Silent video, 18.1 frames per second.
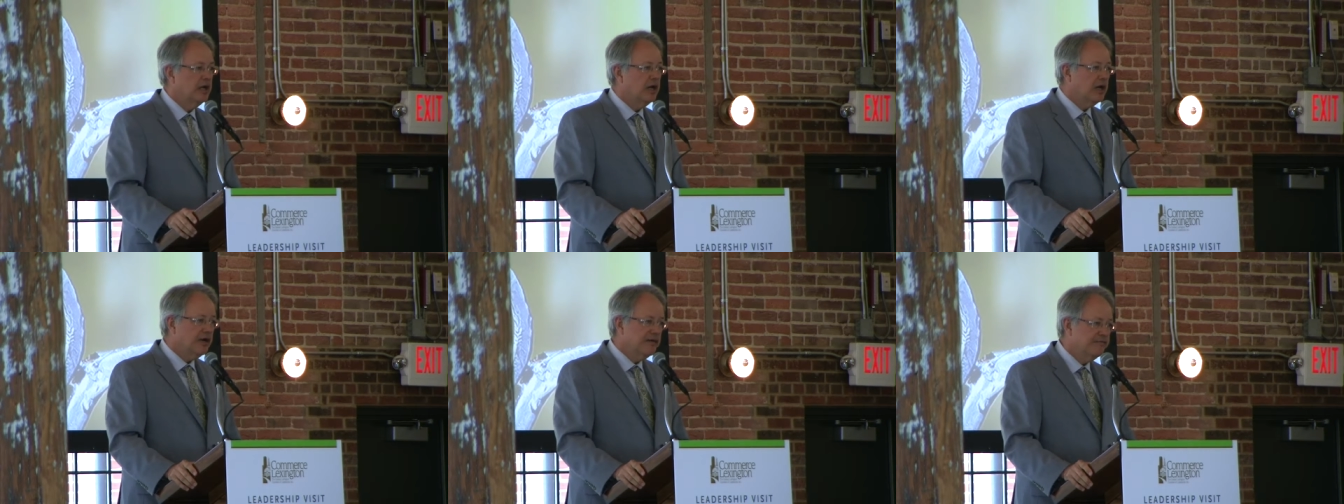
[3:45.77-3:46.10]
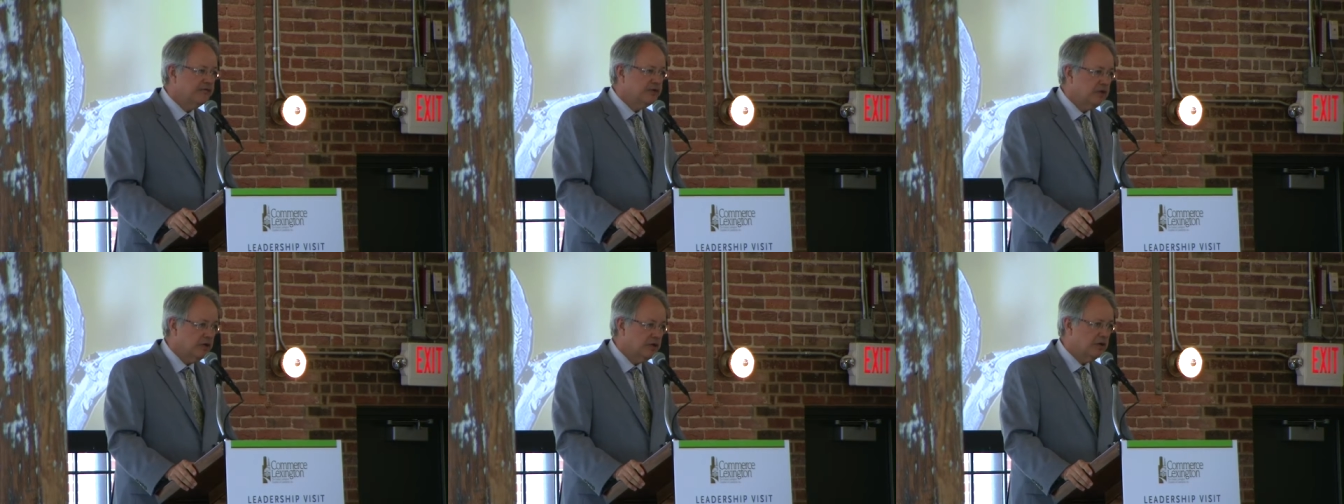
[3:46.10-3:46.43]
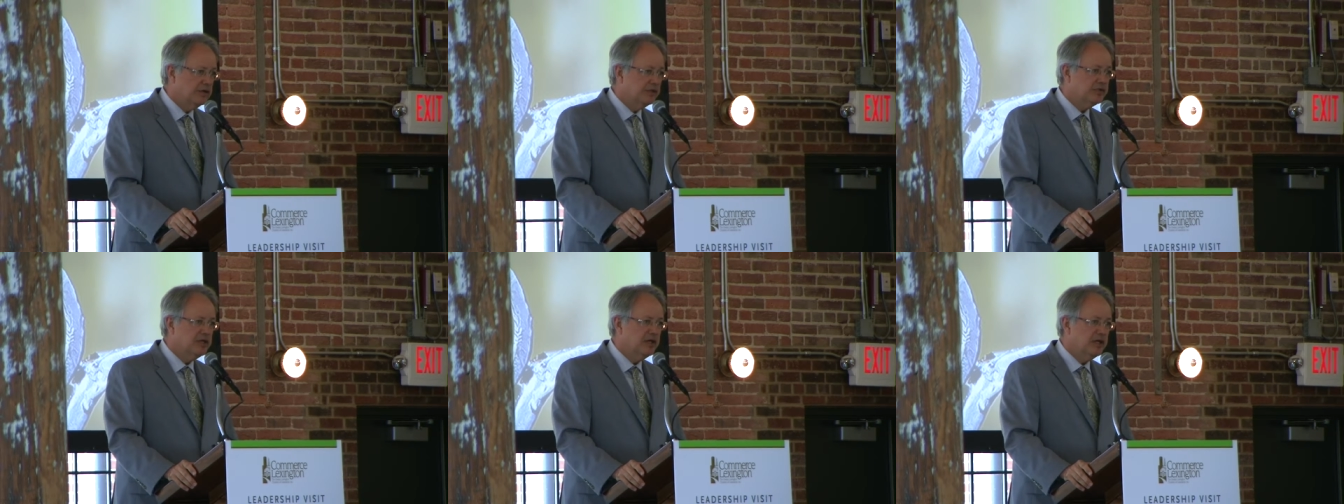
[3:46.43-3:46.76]
of
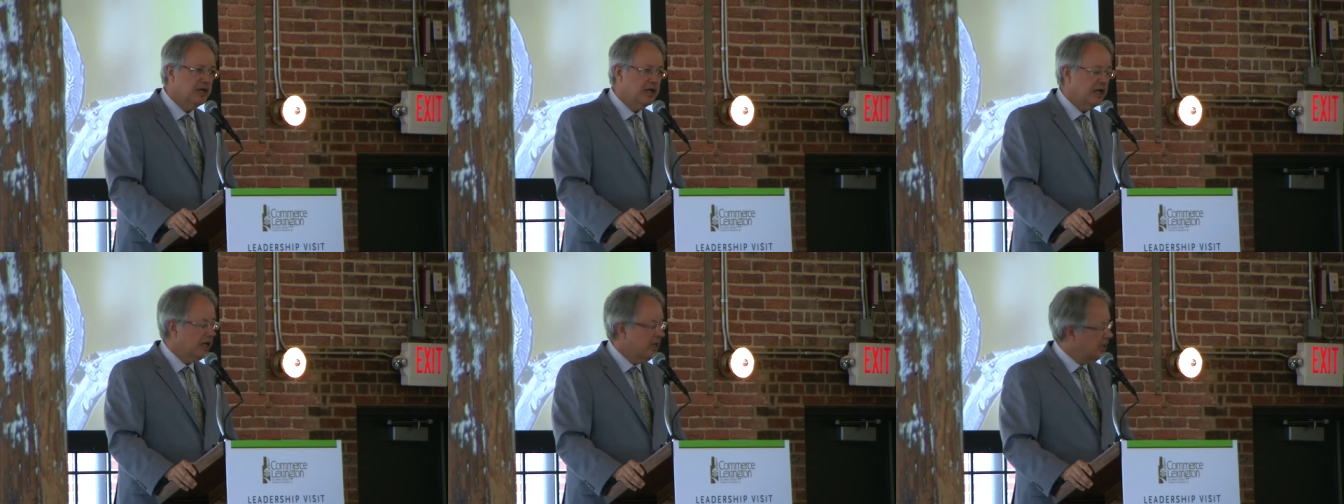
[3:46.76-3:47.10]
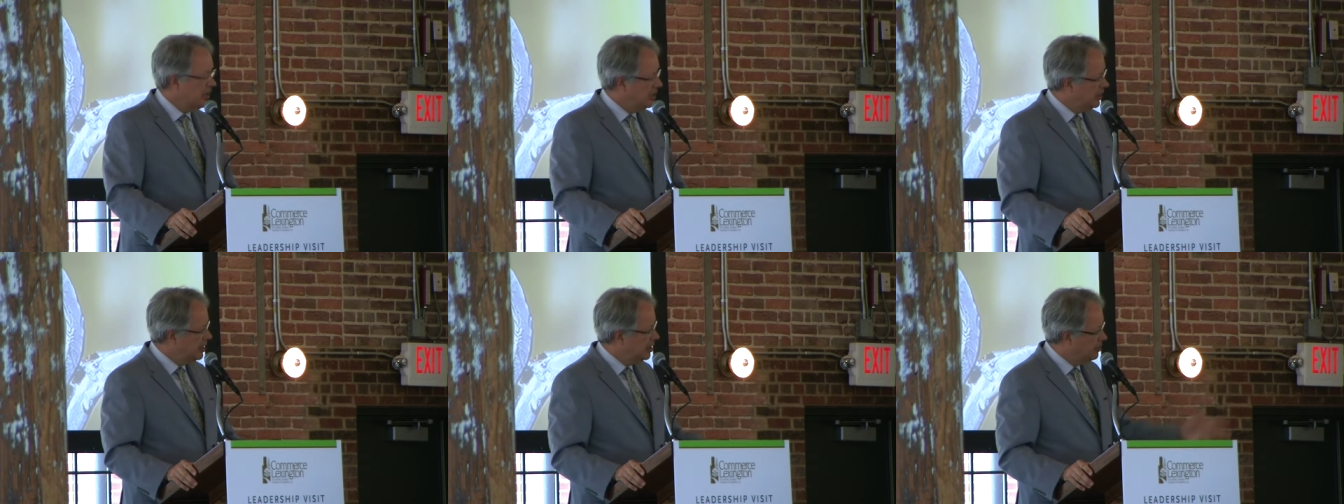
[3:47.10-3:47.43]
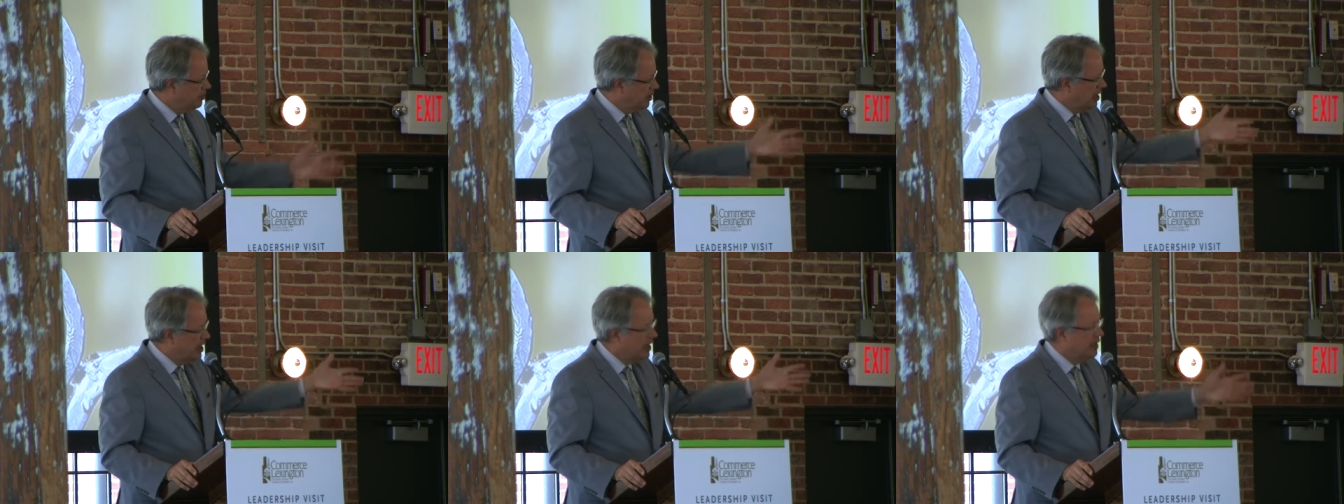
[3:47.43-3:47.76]
Charleston, and
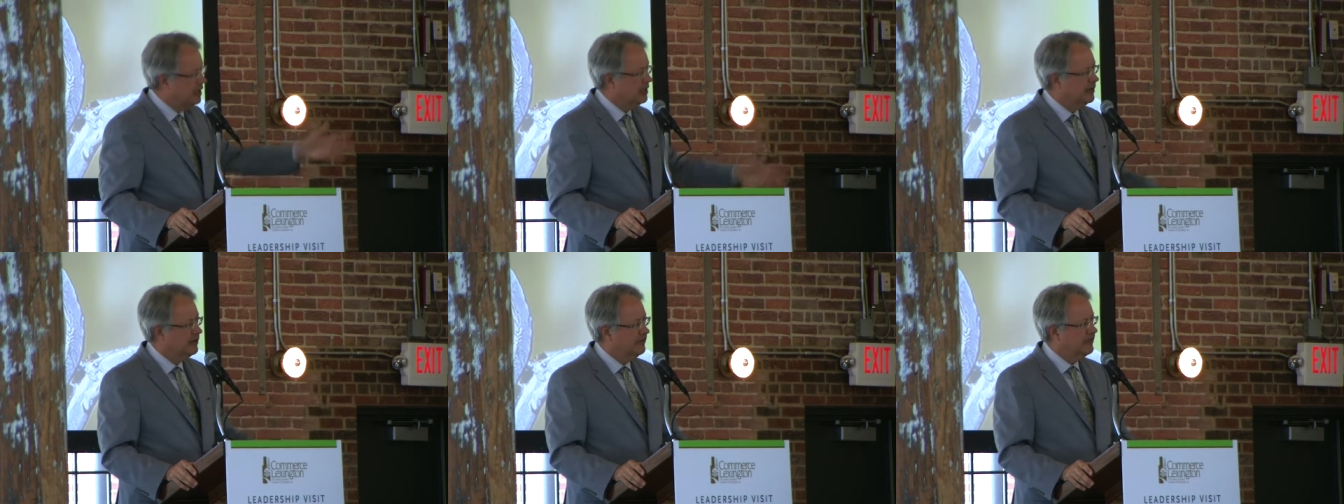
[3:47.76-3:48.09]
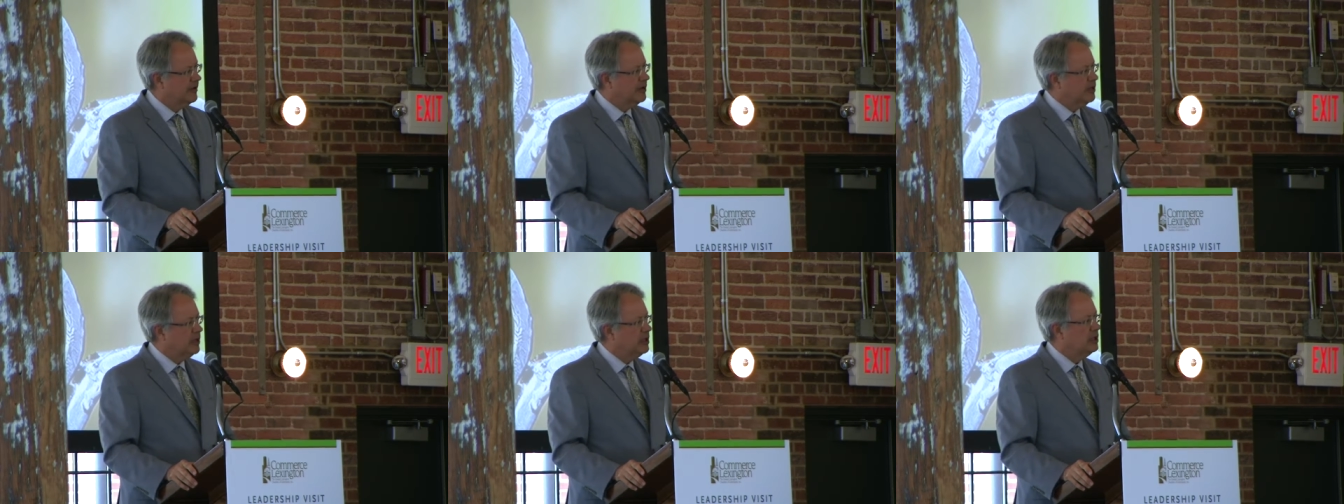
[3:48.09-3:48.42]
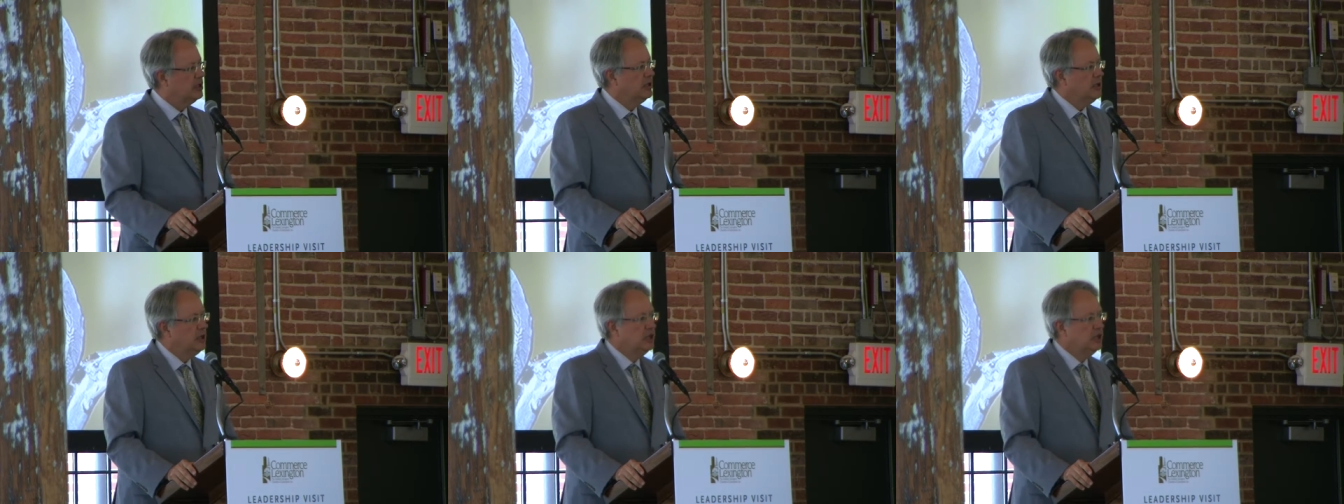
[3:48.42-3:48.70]
Brian did a very